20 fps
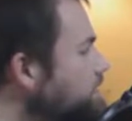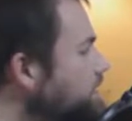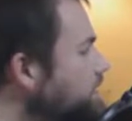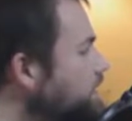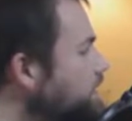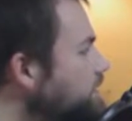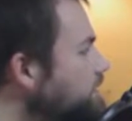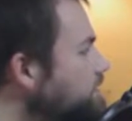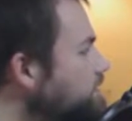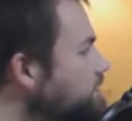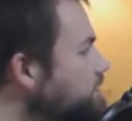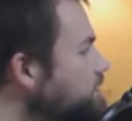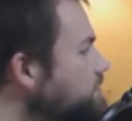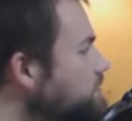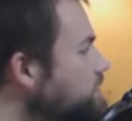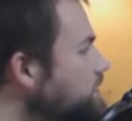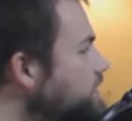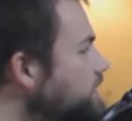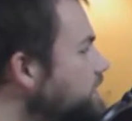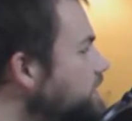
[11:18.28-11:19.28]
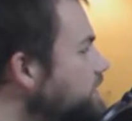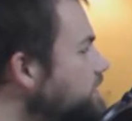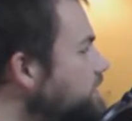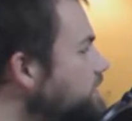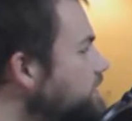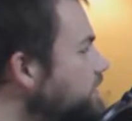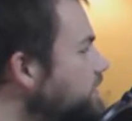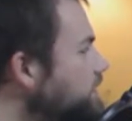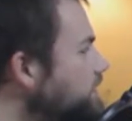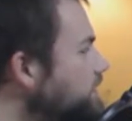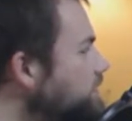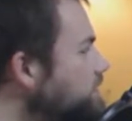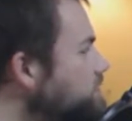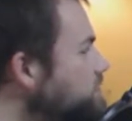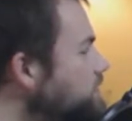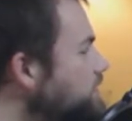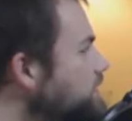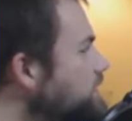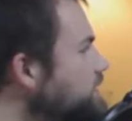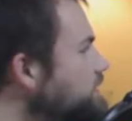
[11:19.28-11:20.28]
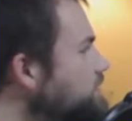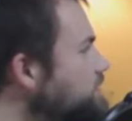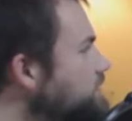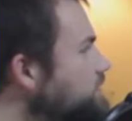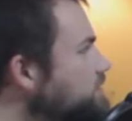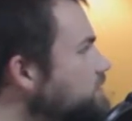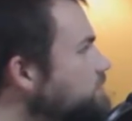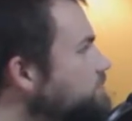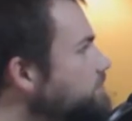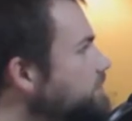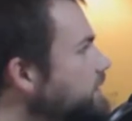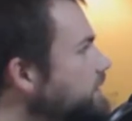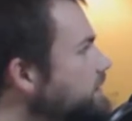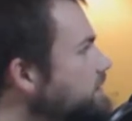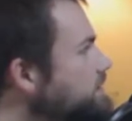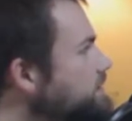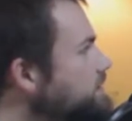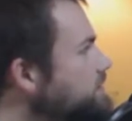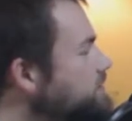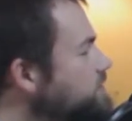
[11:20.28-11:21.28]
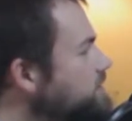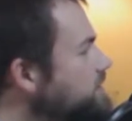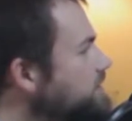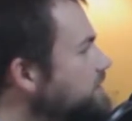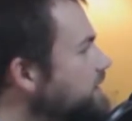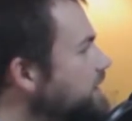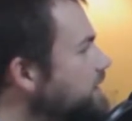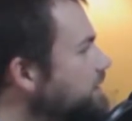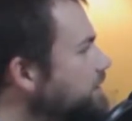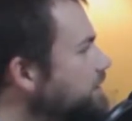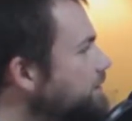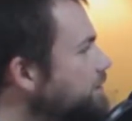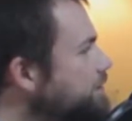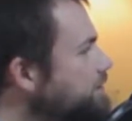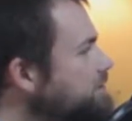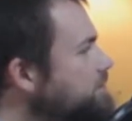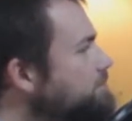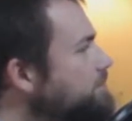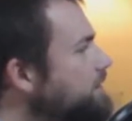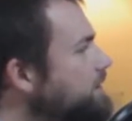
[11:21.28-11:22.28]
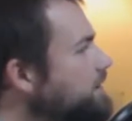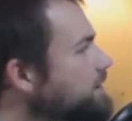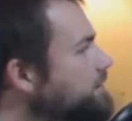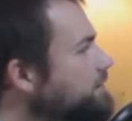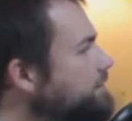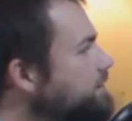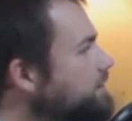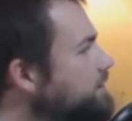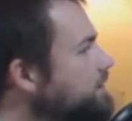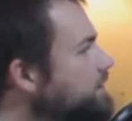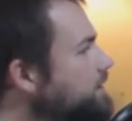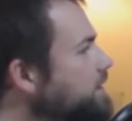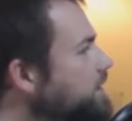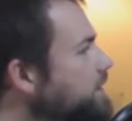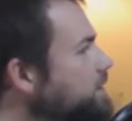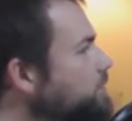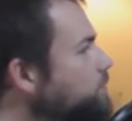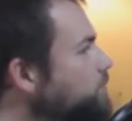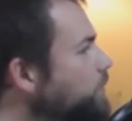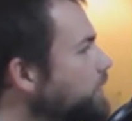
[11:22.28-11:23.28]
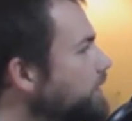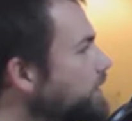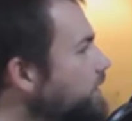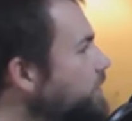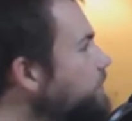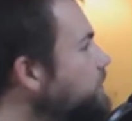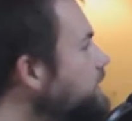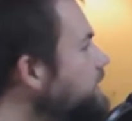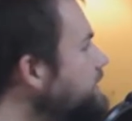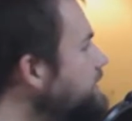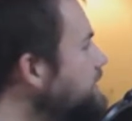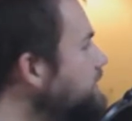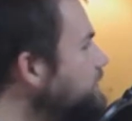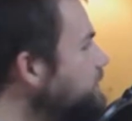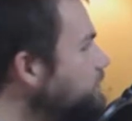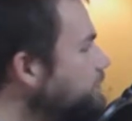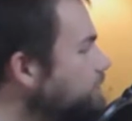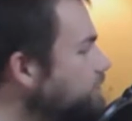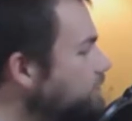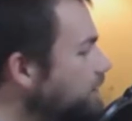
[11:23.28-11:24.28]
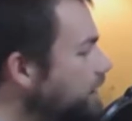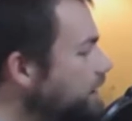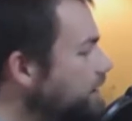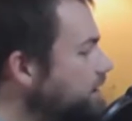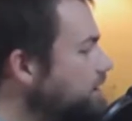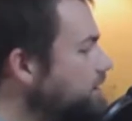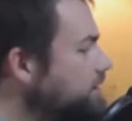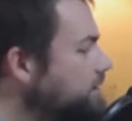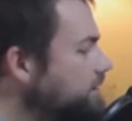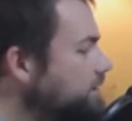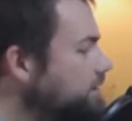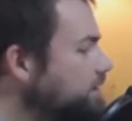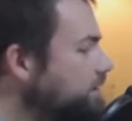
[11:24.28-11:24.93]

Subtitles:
because I do enjoy it and I can drink the two, but it's just not crisp enough where I want the whole growler.